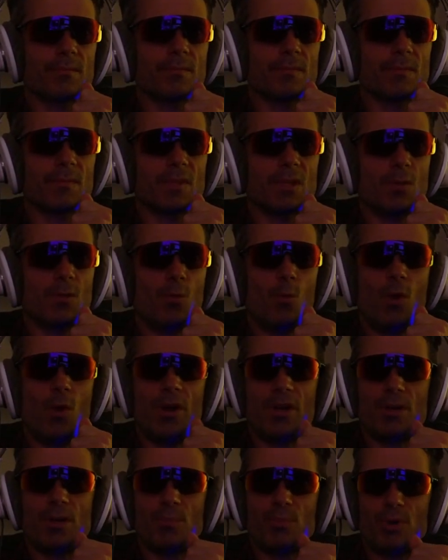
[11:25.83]
wanting a
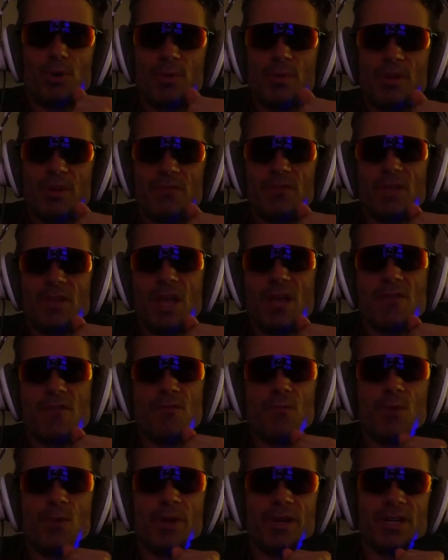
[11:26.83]
primitive life,
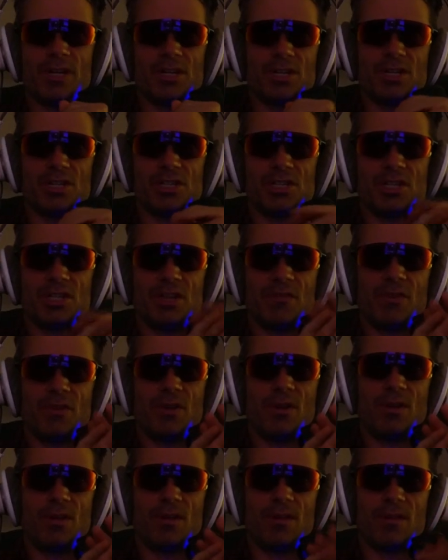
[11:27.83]
wanting to just give it
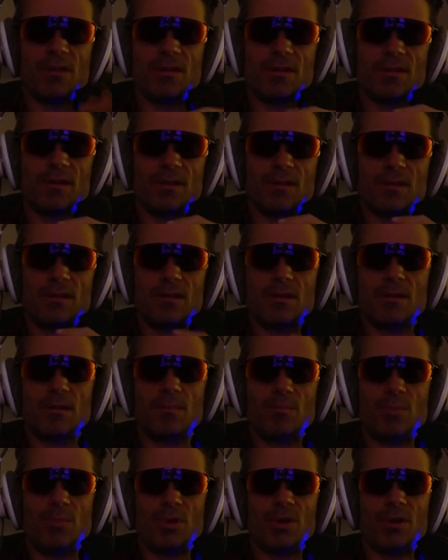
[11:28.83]
all,
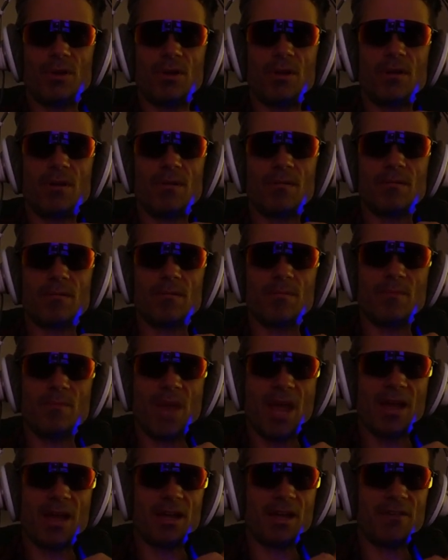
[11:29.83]
put it all
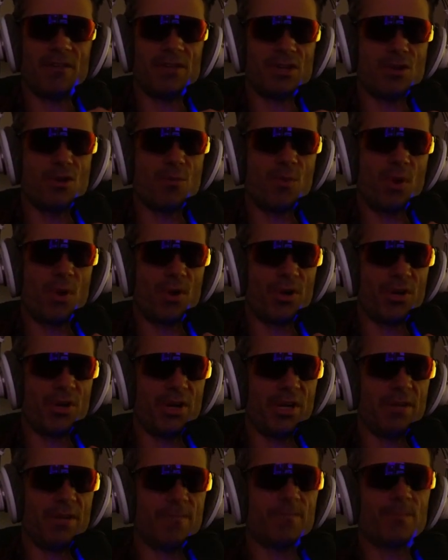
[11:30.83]
back, having no part in
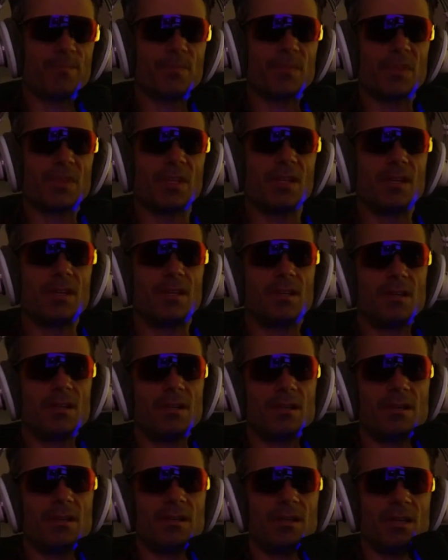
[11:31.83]
it
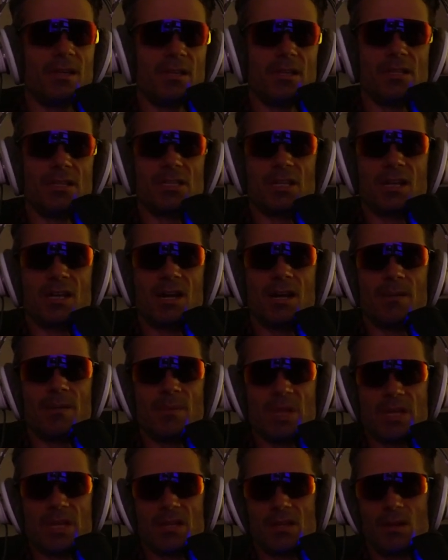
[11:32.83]
in this
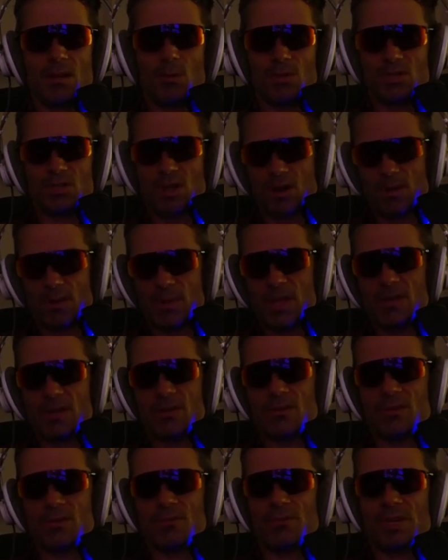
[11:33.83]
economy. And we'll talk about
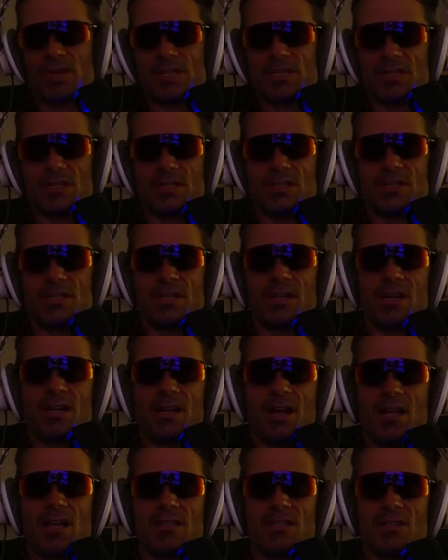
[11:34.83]
the reasons, and it
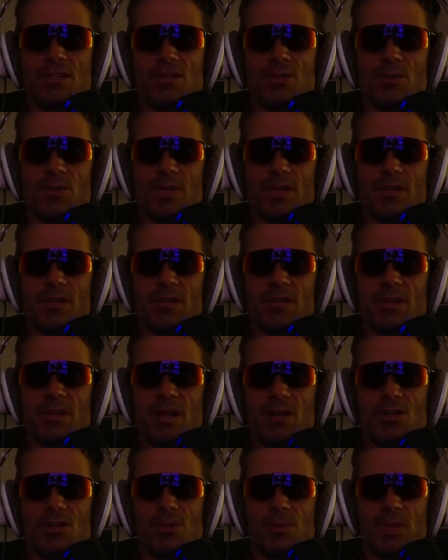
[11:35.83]
has to do with
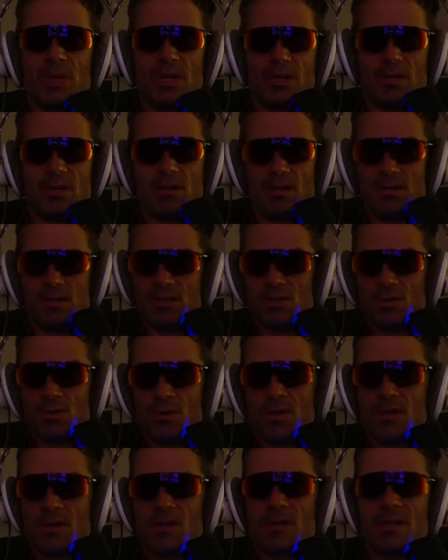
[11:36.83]
entropy and
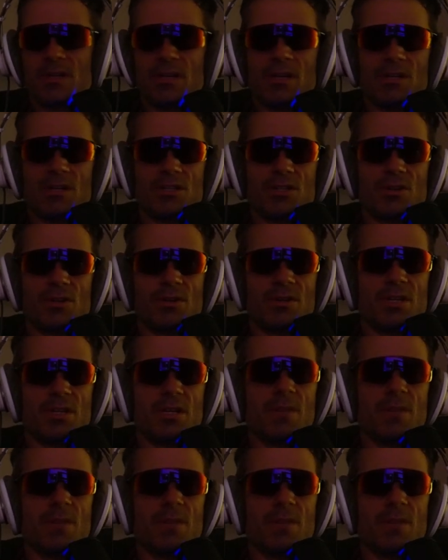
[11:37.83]
disorder and uncertainty.